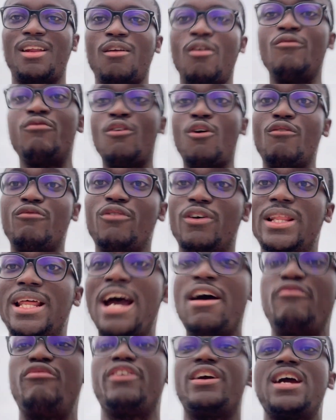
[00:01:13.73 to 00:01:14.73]
for the
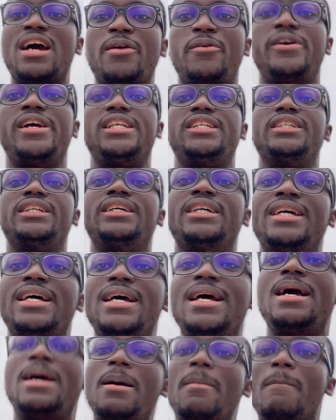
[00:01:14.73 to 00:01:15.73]
Africa region,
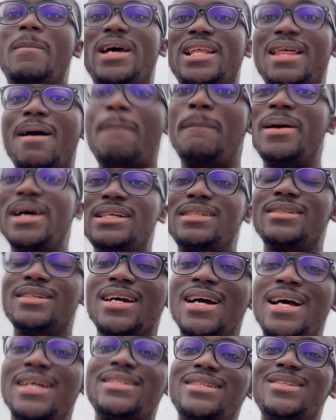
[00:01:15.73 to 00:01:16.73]
but that person
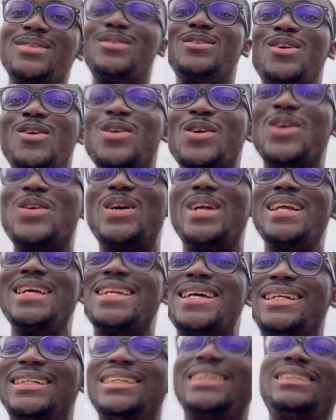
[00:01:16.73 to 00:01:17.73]
has still not
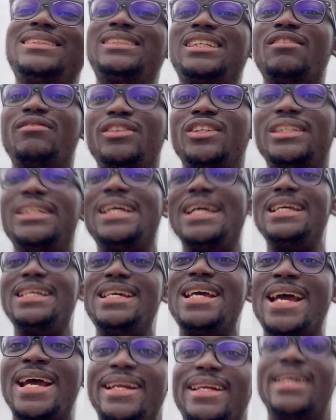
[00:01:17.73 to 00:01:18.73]
gotten an interview date
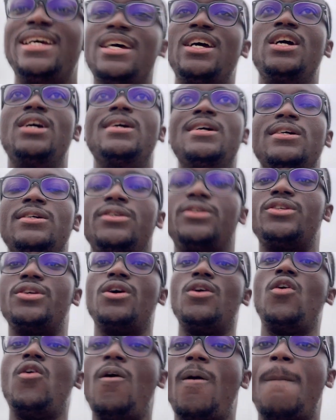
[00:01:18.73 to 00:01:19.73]
yet.
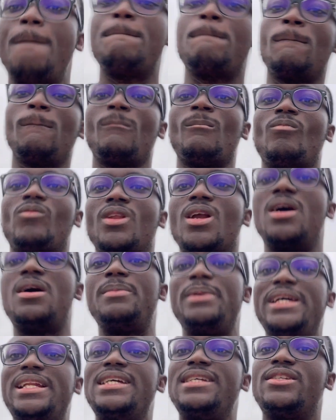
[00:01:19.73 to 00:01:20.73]
So
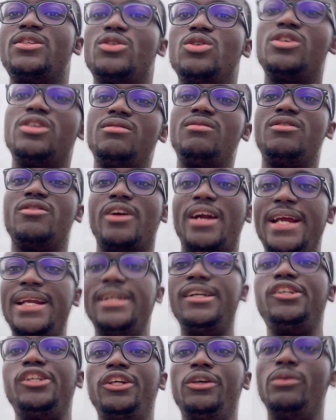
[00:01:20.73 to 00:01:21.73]
it is
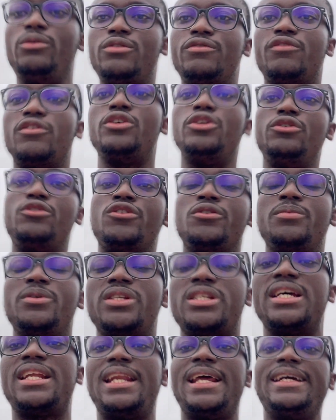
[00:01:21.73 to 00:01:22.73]
great news for you to be
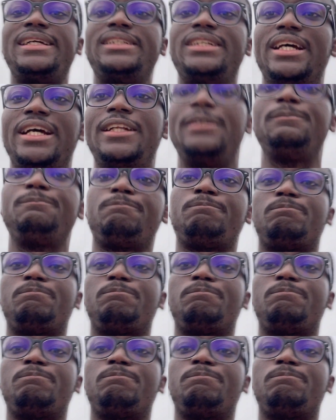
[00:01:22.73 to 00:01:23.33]
selected,